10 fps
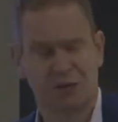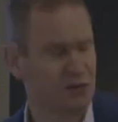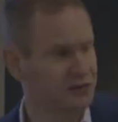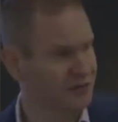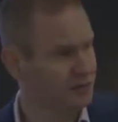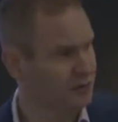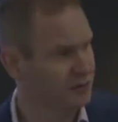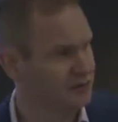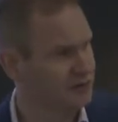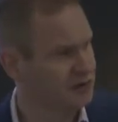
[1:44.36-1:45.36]
and we also have an
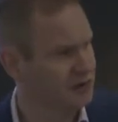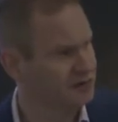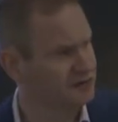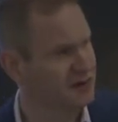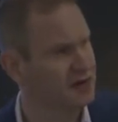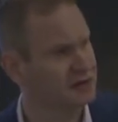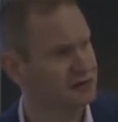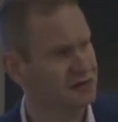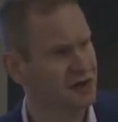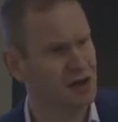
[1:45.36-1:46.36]
office in the United
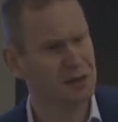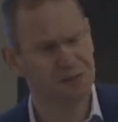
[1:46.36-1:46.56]
States.